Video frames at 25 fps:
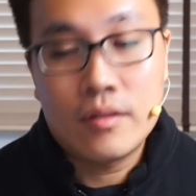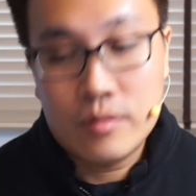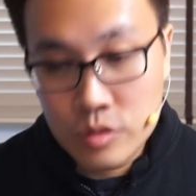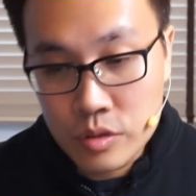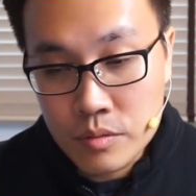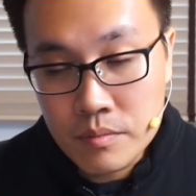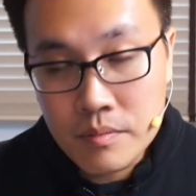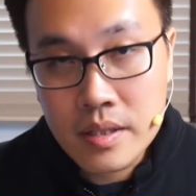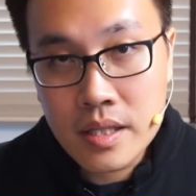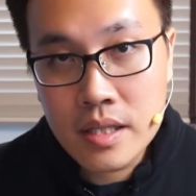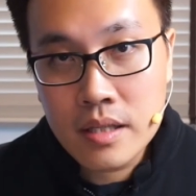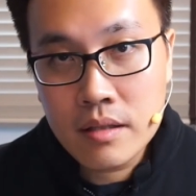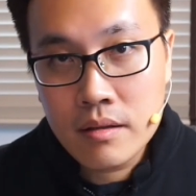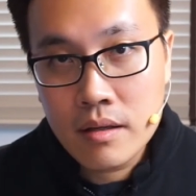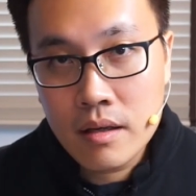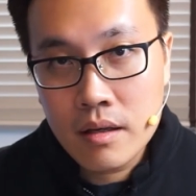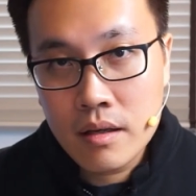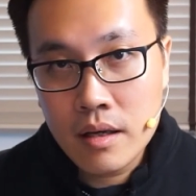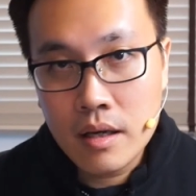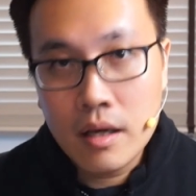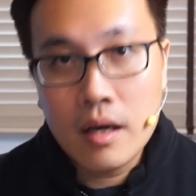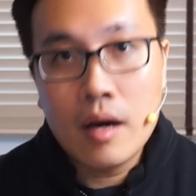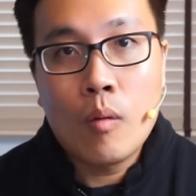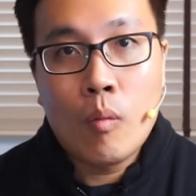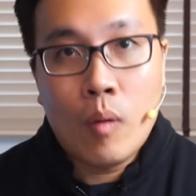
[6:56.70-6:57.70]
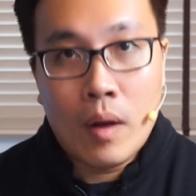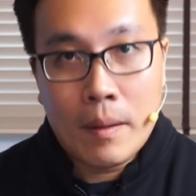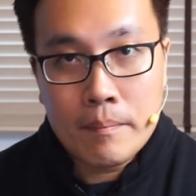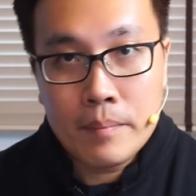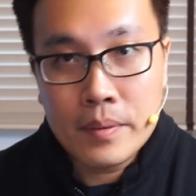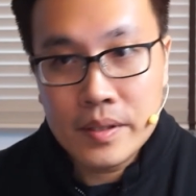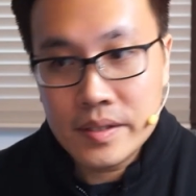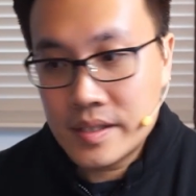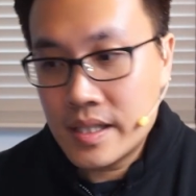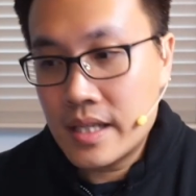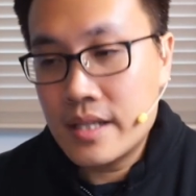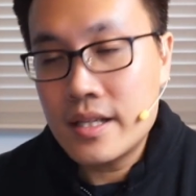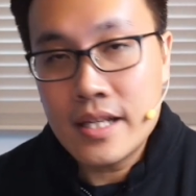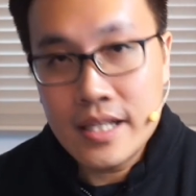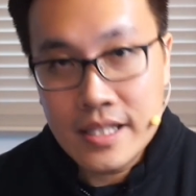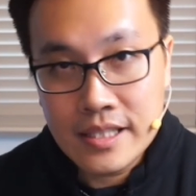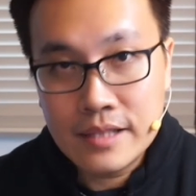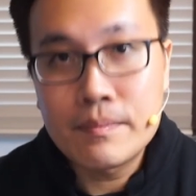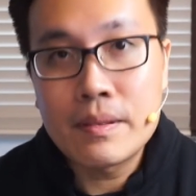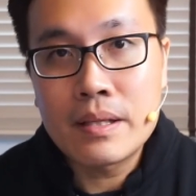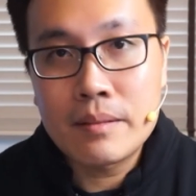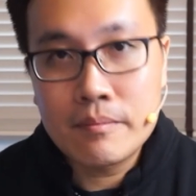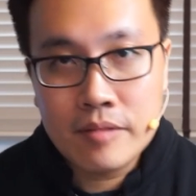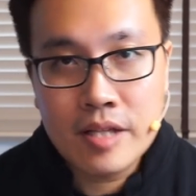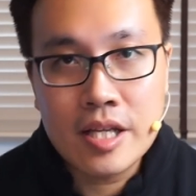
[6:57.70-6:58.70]
To me, 1% is
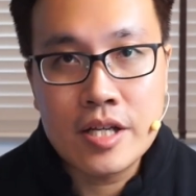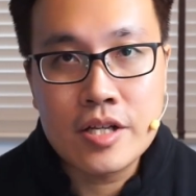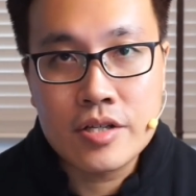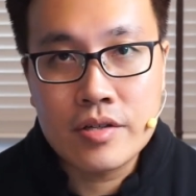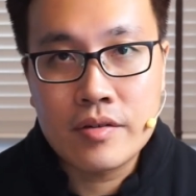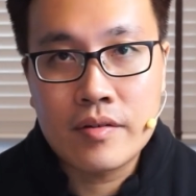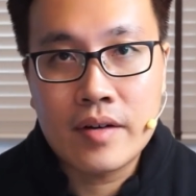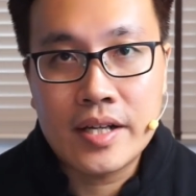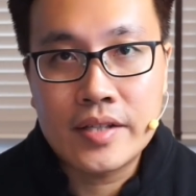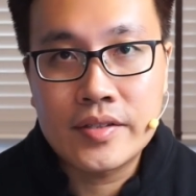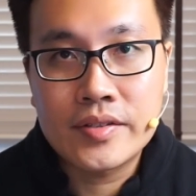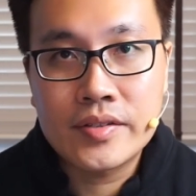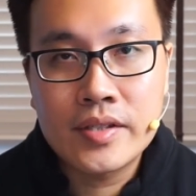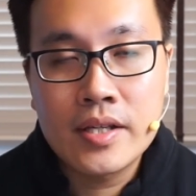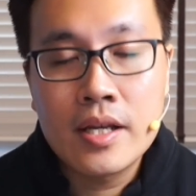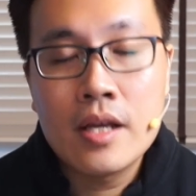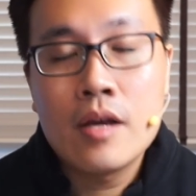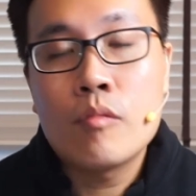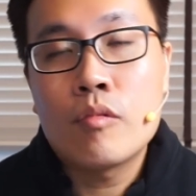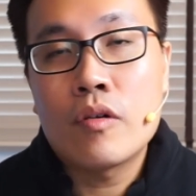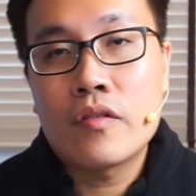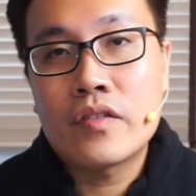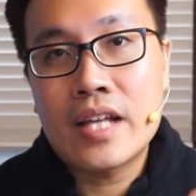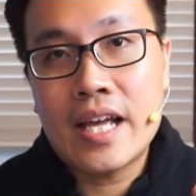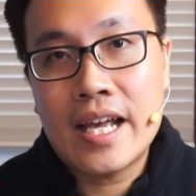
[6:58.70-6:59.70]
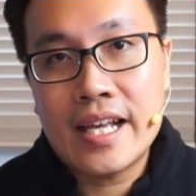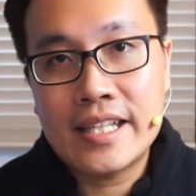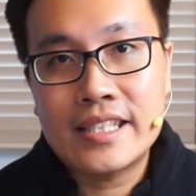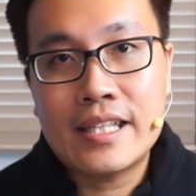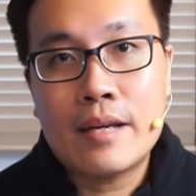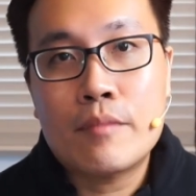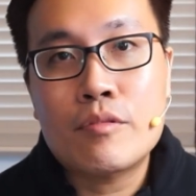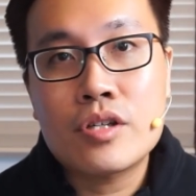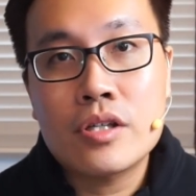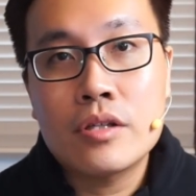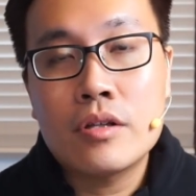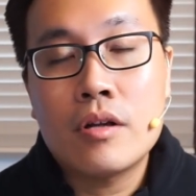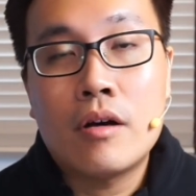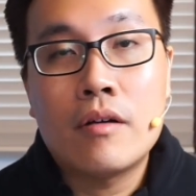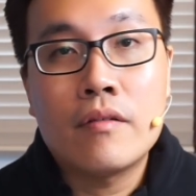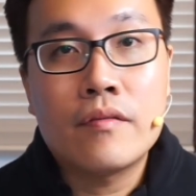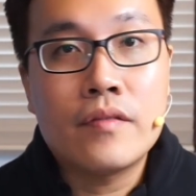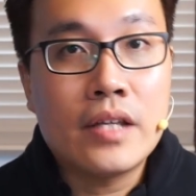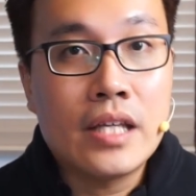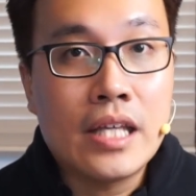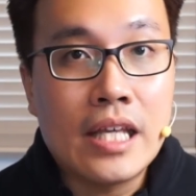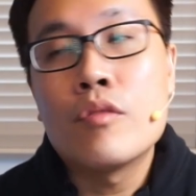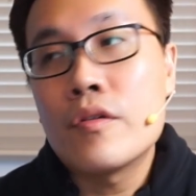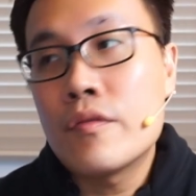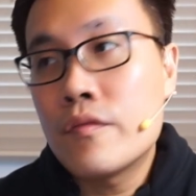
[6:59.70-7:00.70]
being plagiarized, with the exception of
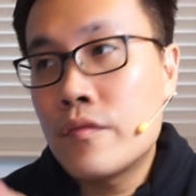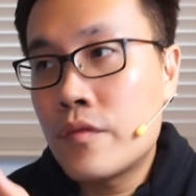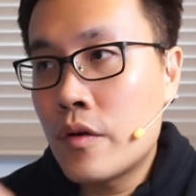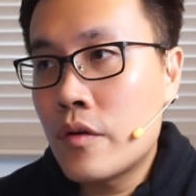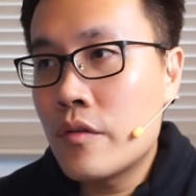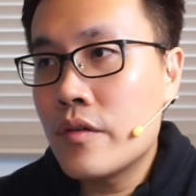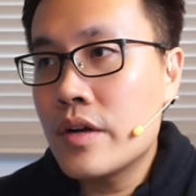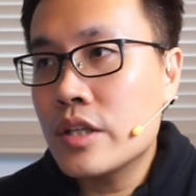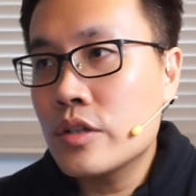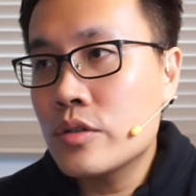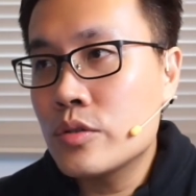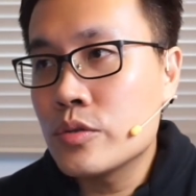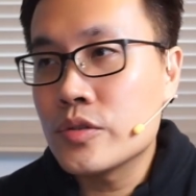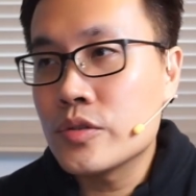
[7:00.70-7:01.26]
referring